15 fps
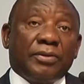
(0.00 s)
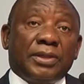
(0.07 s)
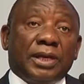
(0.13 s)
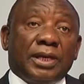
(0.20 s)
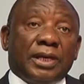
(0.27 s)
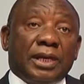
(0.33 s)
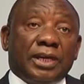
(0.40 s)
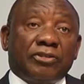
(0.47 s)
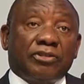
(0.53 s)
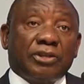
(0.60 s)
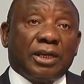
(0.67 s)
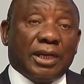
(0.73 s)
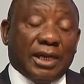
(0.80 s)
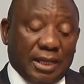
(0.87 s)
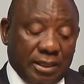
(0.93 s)
the
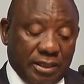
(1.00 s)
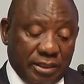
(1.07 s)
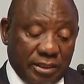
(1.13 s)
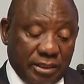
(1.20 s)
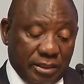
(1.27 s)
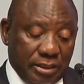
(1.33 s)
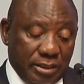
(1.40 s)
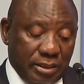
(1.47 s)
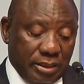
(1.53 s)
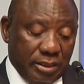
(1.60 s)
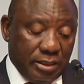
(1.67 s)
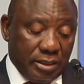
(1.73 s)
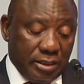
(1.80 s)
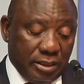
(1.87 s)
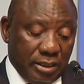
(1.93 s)
national health
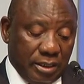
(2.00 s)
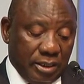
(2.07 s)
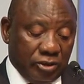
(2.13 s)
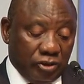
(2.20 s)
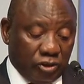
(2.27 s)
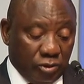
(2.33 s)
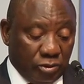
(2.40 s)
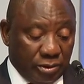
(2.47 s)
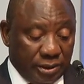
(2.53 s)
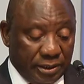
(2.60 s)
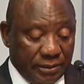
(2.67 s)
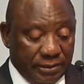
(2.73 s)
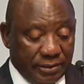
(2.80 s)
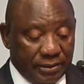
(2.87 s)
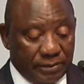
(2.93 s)

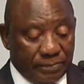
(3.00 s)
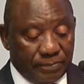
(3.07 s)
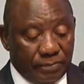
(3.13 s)
insurance.